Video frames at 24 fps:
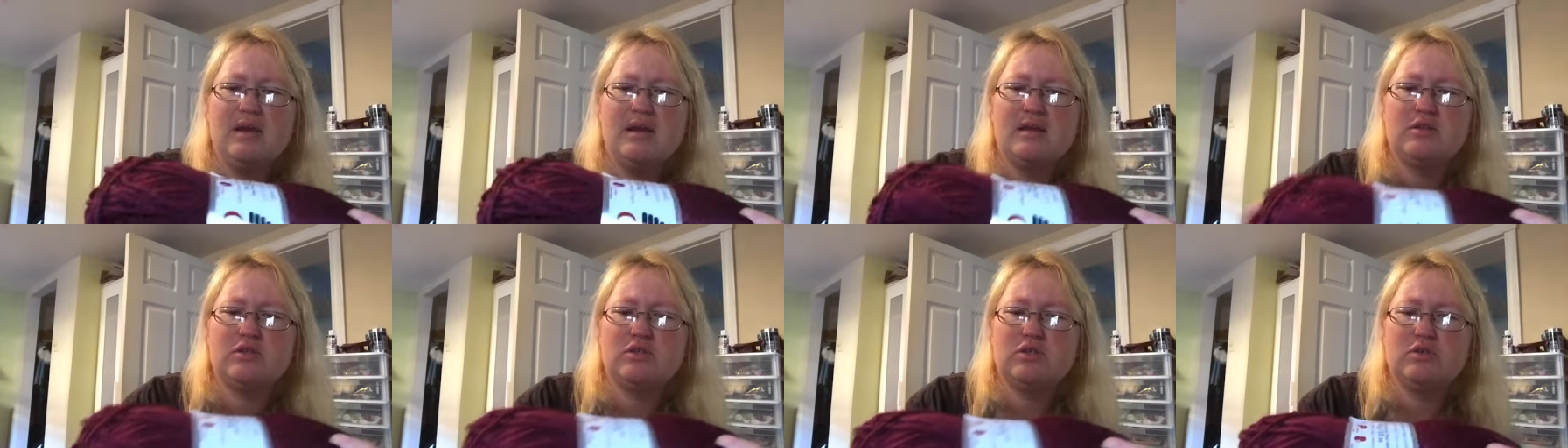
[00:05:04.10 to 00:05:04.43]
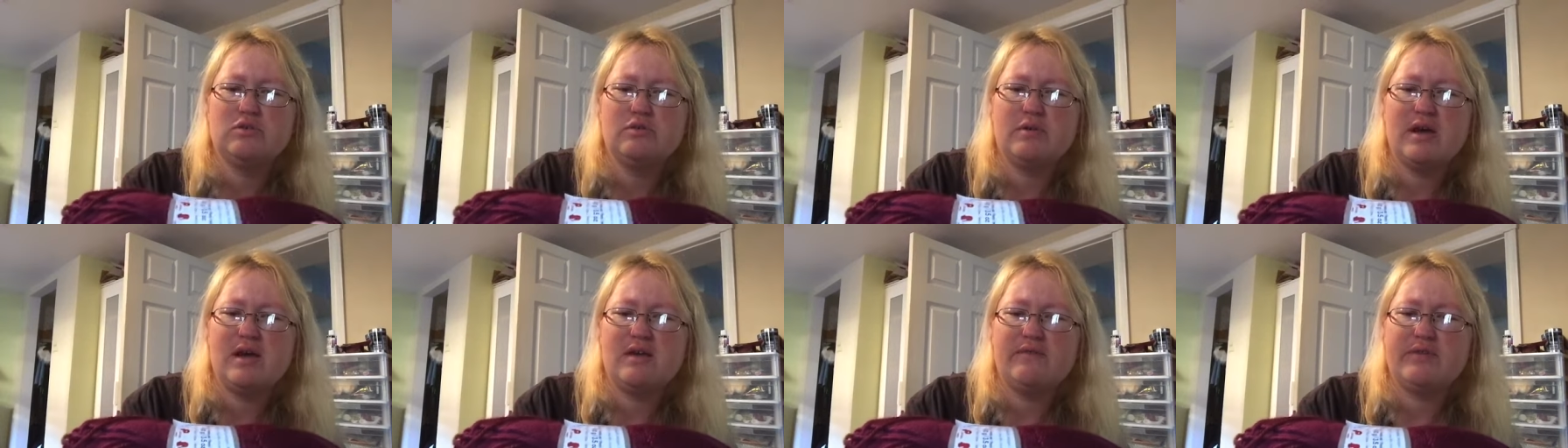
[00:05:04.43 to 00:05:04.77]
I
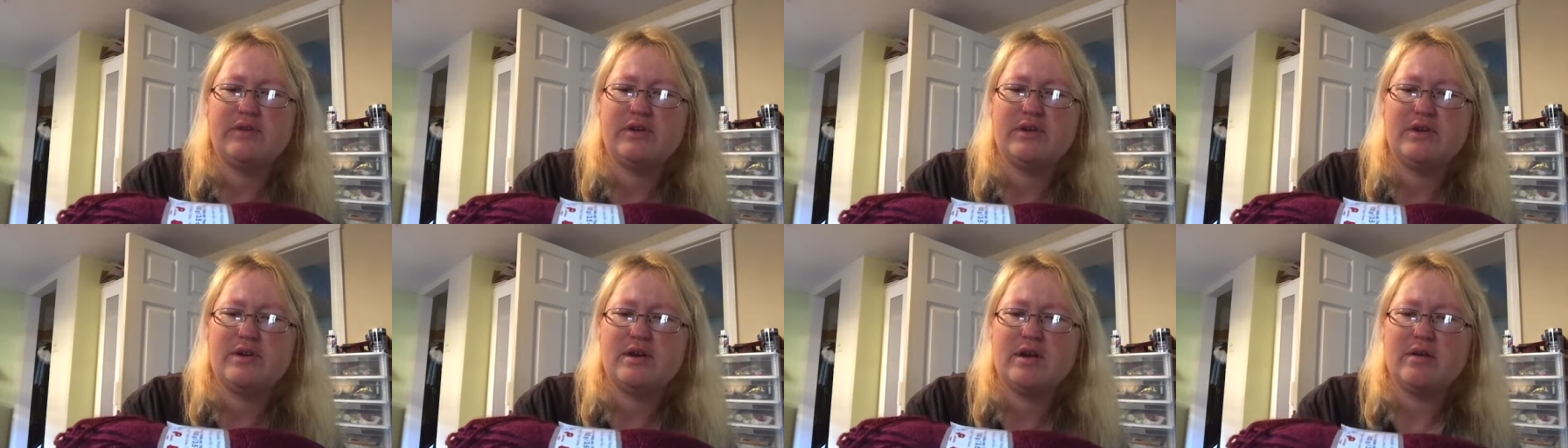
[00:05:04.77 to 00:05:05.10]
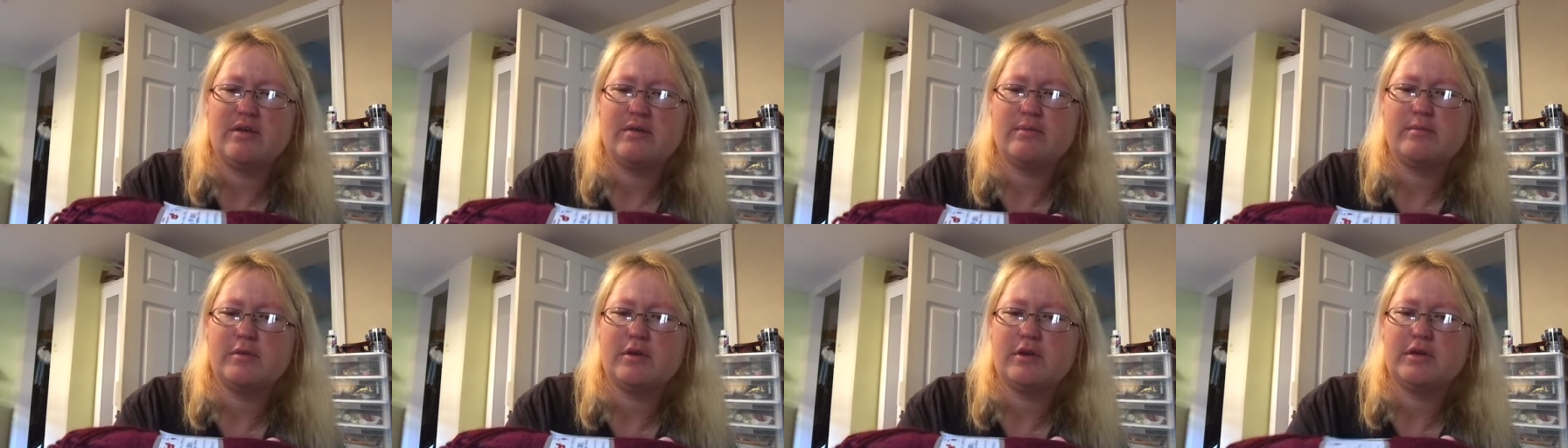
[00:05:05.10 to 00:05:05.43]
do have
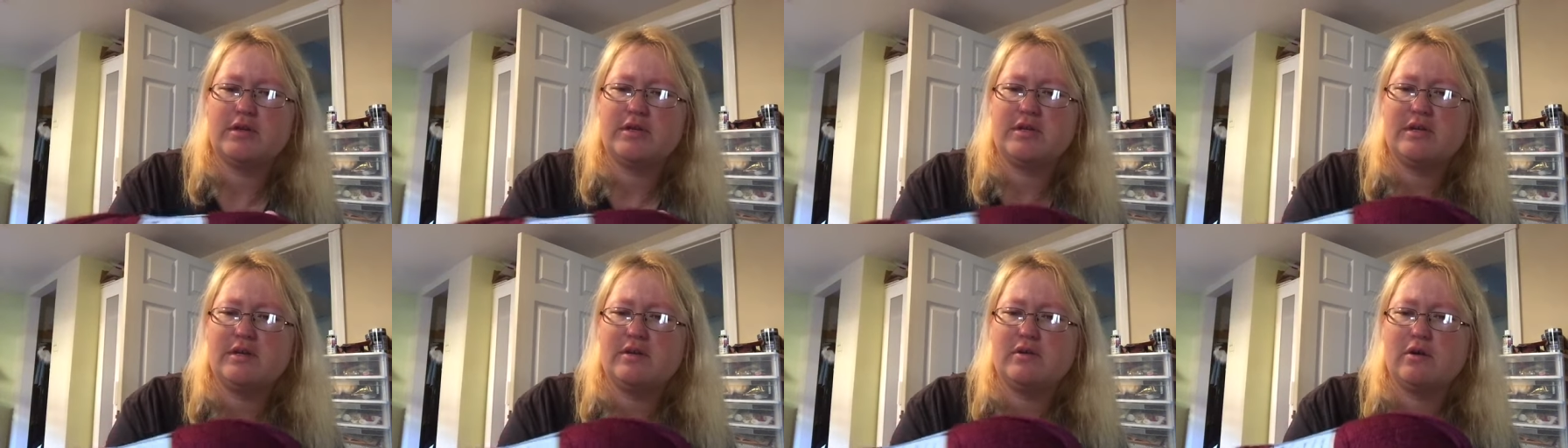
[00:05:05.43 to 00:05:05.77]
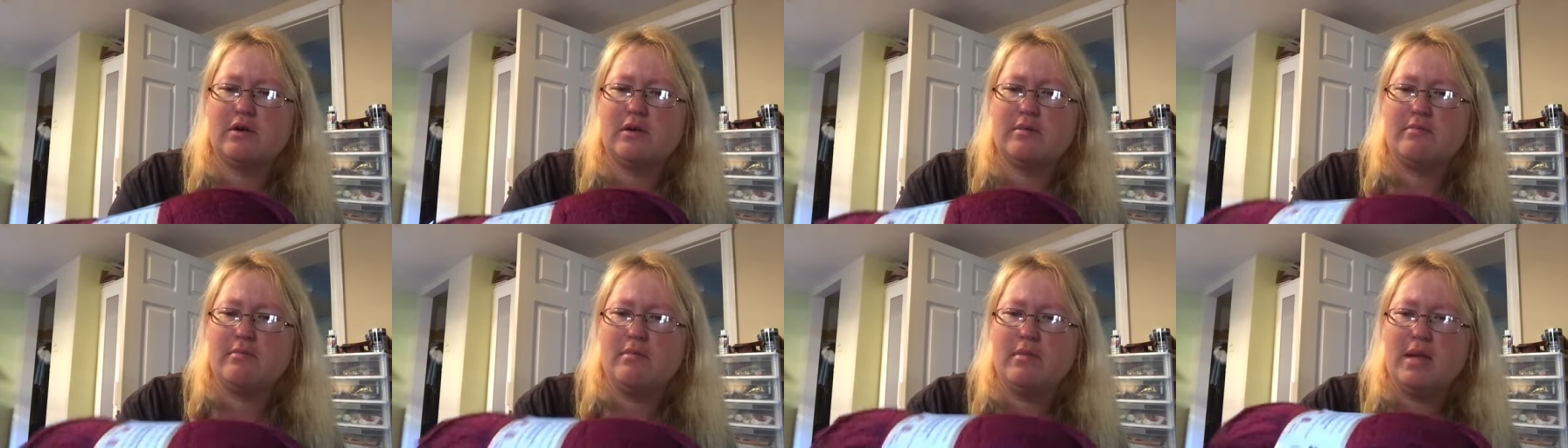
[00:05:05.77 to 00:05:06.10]
another burgundy,
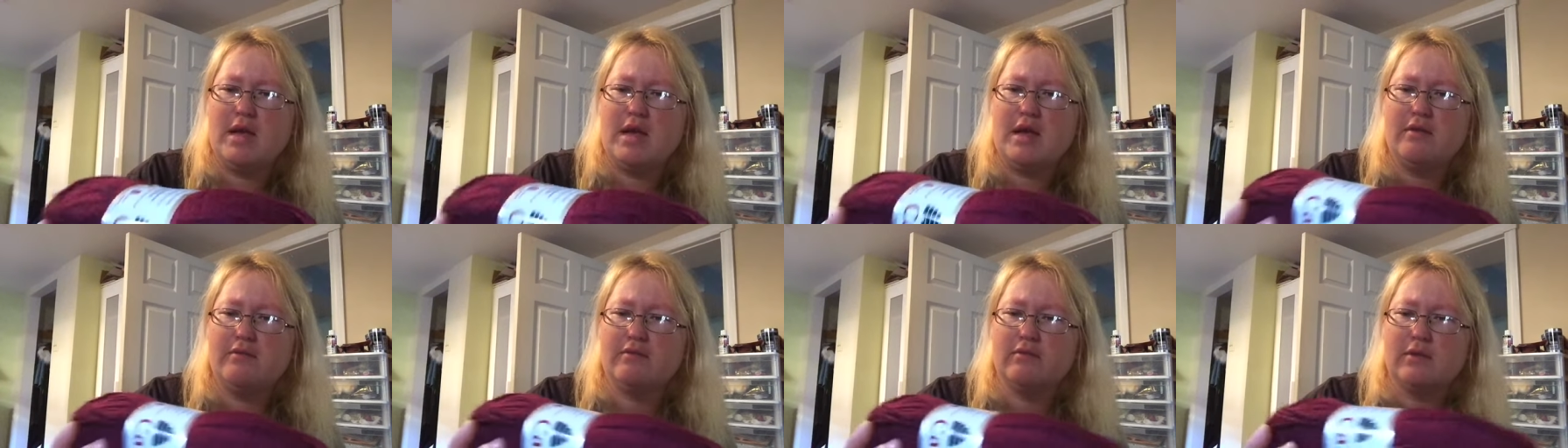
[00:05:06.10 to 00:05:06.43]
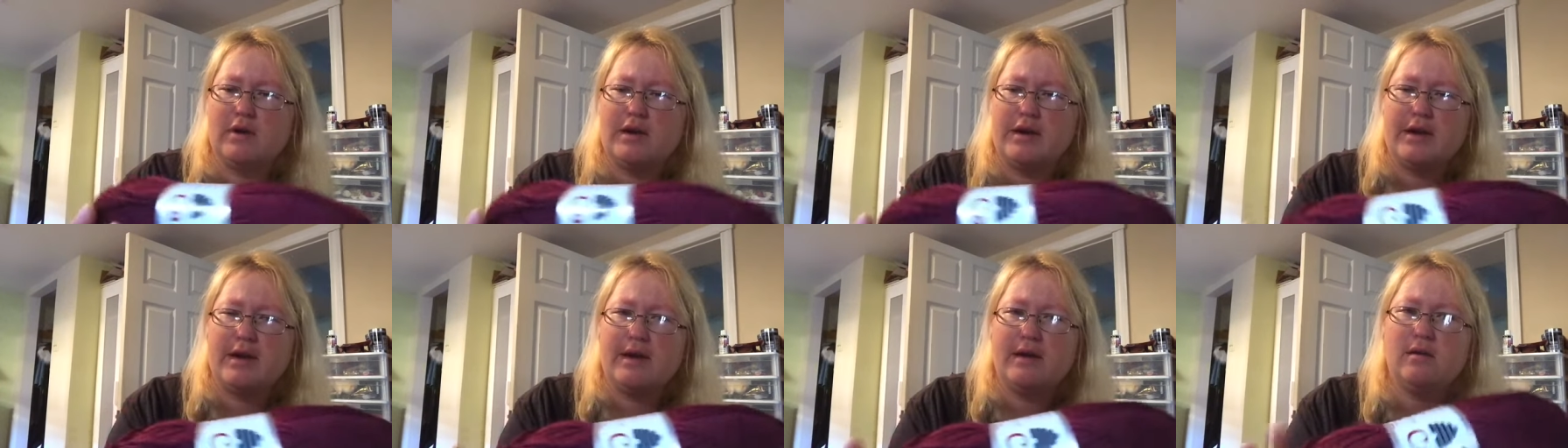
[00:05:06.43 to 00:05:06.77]
or I may have
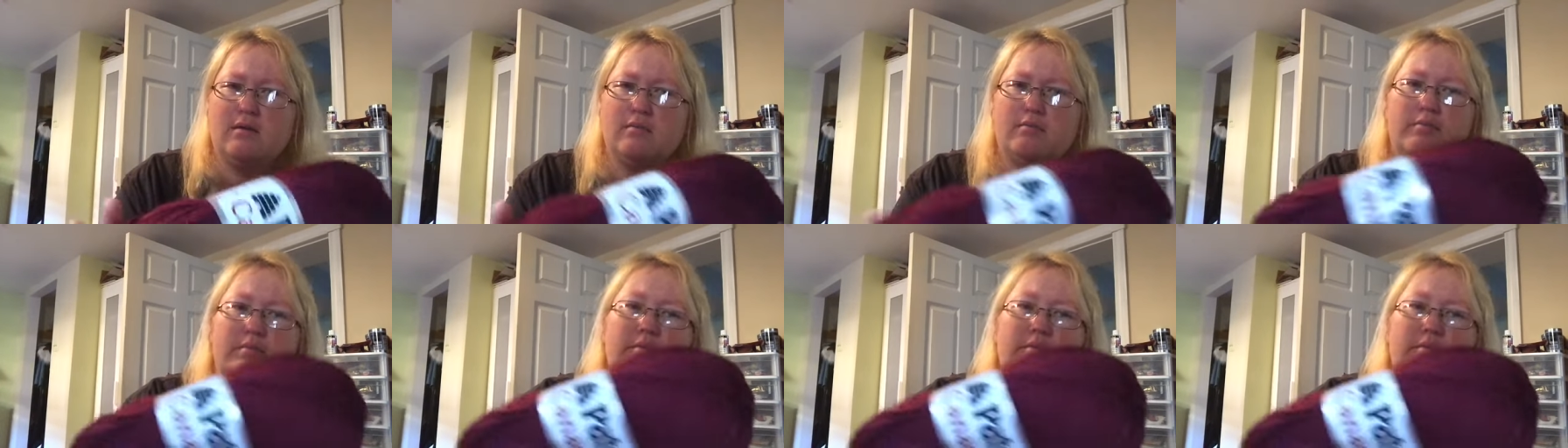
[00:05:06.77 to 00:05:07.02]
run out,